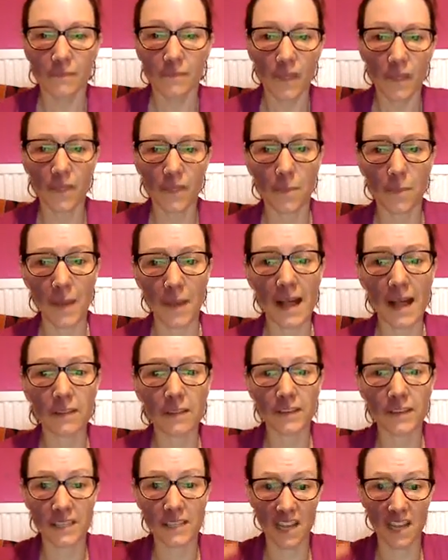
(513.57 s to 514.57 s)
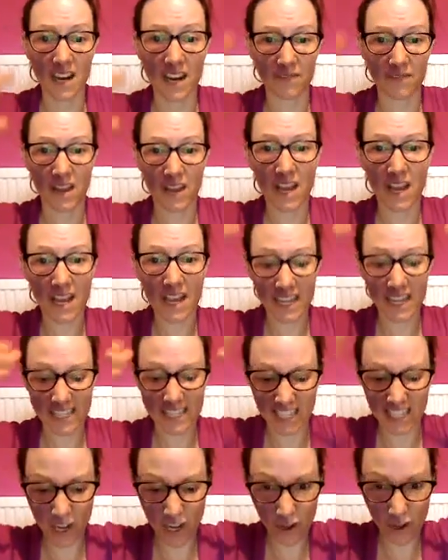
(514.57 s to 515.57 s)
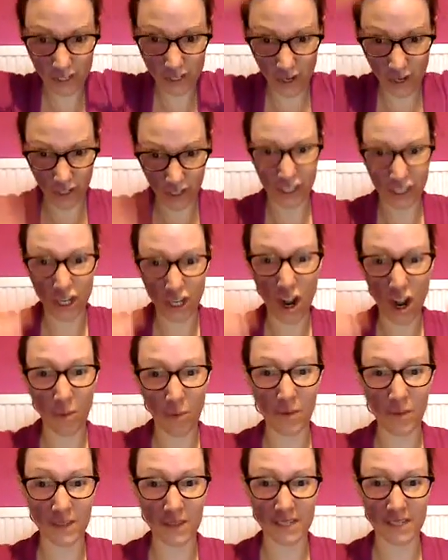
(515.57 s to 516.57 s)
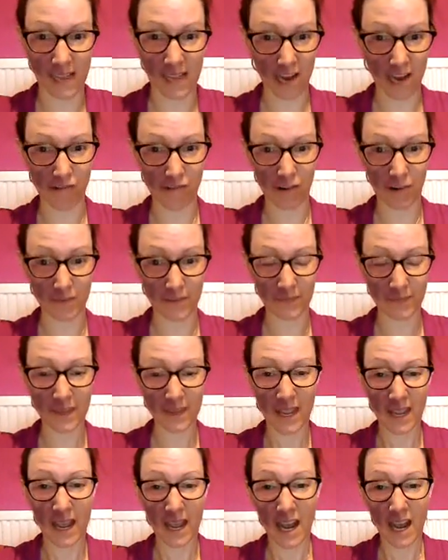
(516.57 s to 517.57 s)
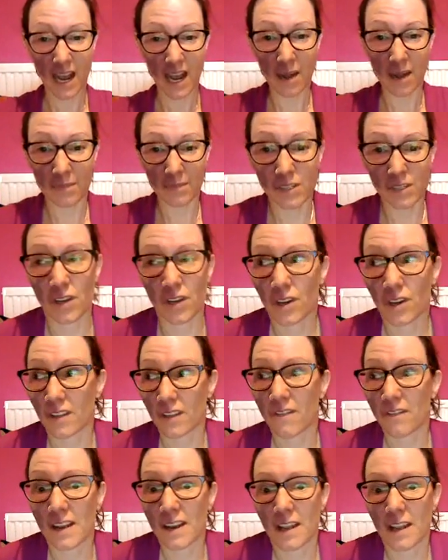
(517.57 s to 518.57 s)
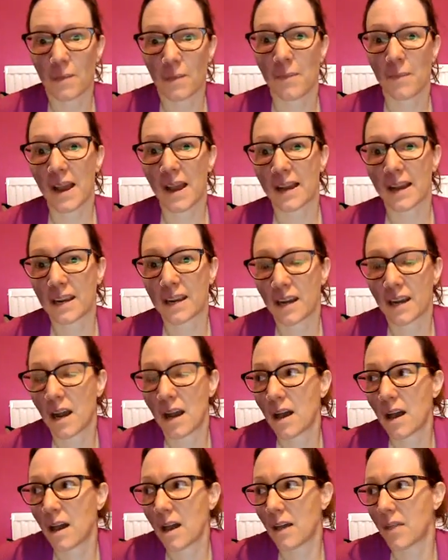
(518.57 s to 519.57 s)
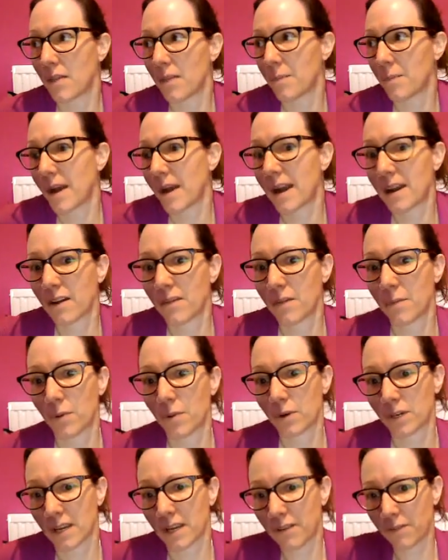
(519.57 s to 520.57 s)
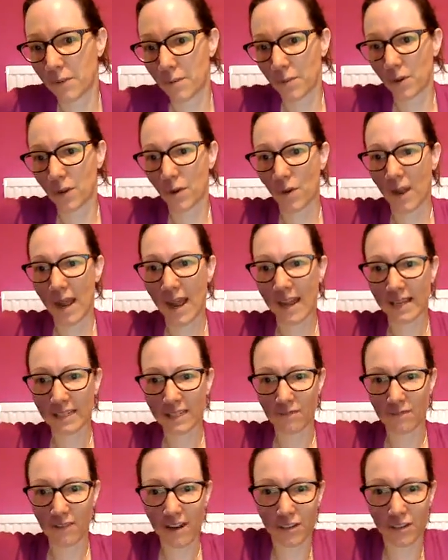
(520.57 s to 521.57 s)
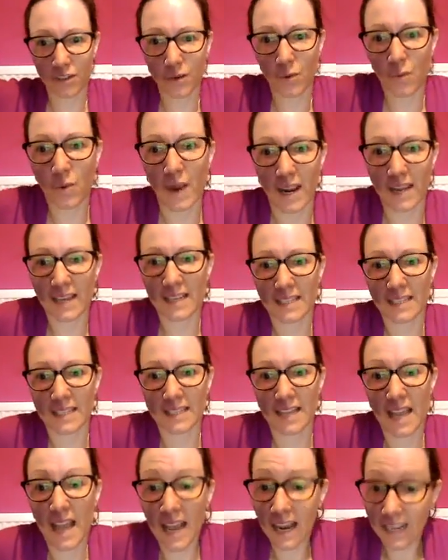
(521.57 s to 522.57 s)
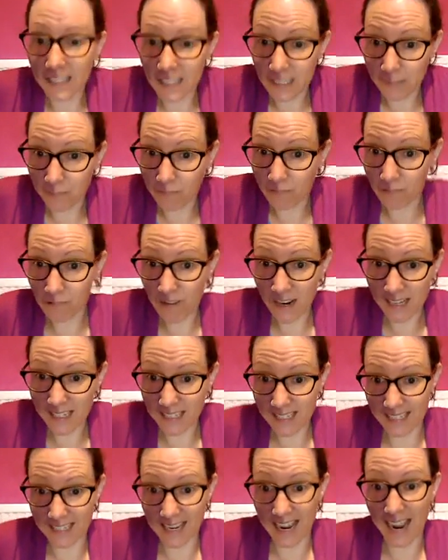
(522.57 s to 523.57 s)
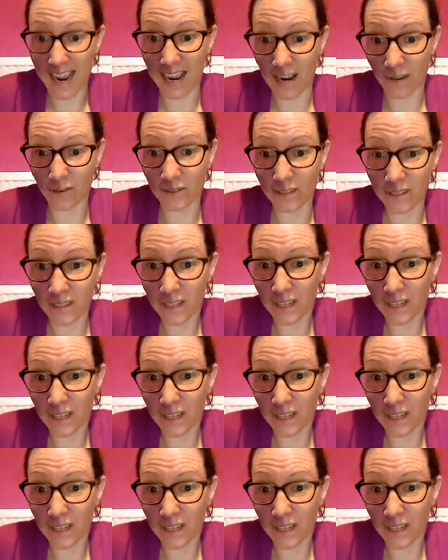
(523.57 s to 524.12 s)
the pelvis kind of slots on top of the sacrum. So you can feel at the back of the body, if you put your hands around your waist and just press down